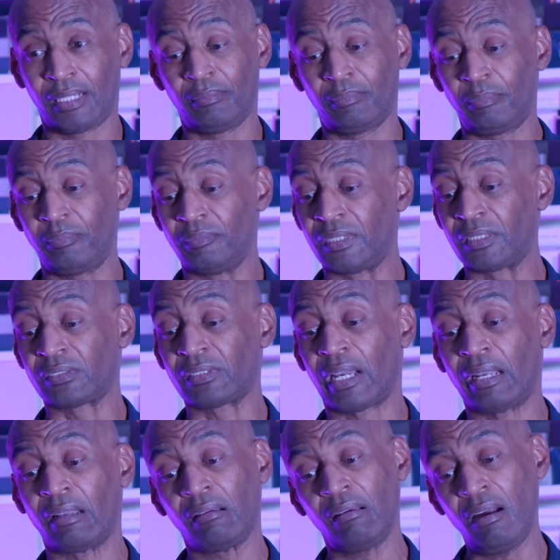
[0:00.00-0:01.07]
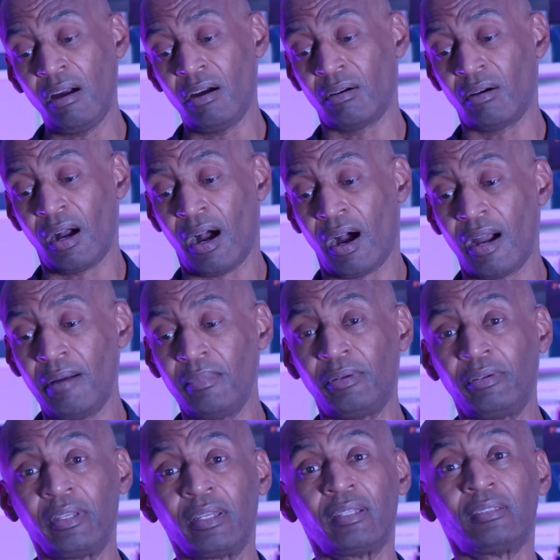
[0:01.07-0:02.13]
and deciding, oh, I'm
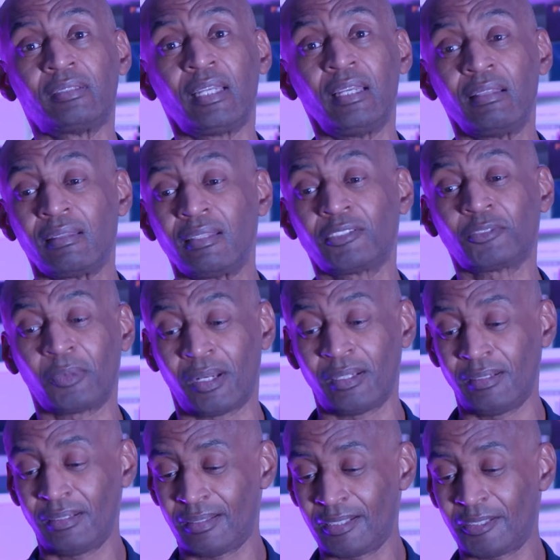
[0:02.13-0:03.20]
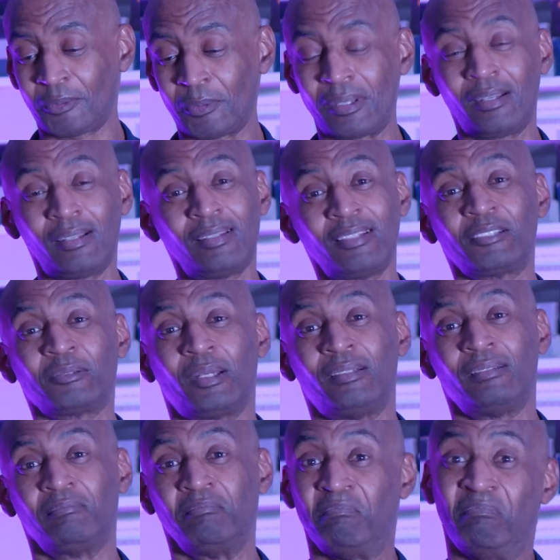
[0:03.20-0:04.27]
only gonna take this one, and this one.
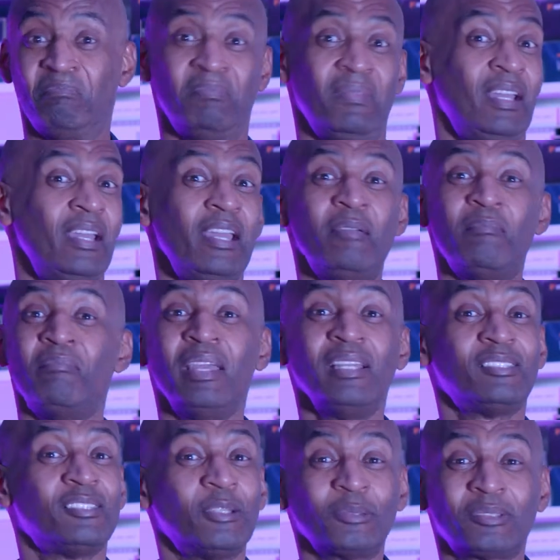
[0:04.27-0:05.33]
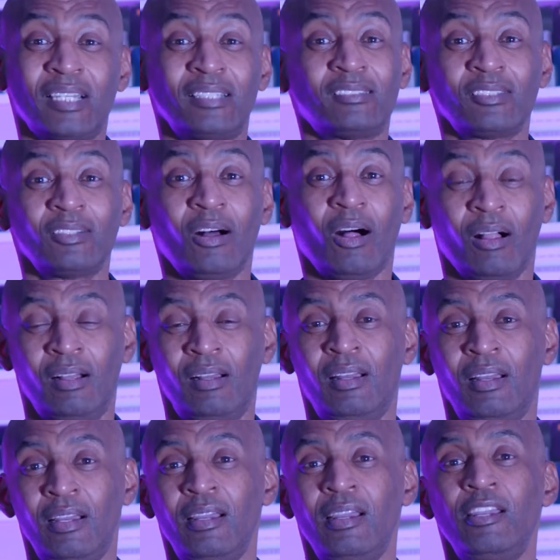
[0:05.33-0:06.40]
It makes no sense at all.
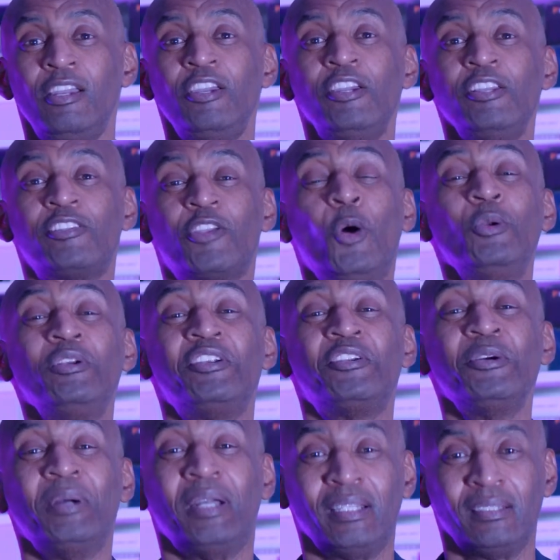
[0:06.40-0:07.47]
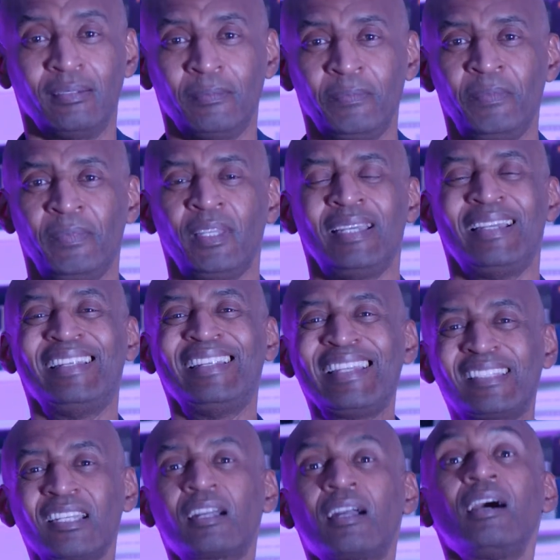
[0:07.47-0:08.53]
Don't do it. Let
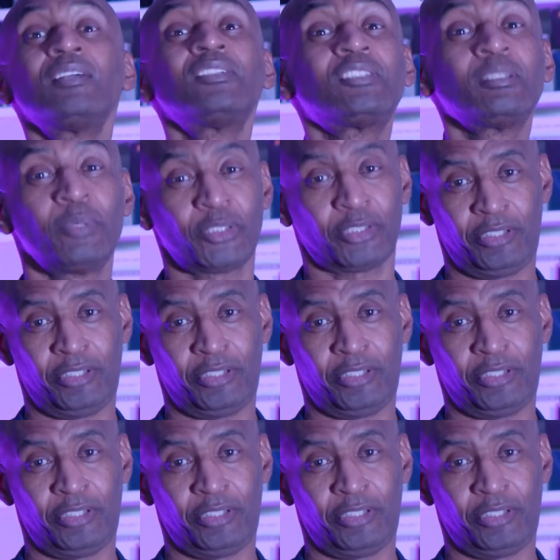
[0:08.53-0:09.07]
the customers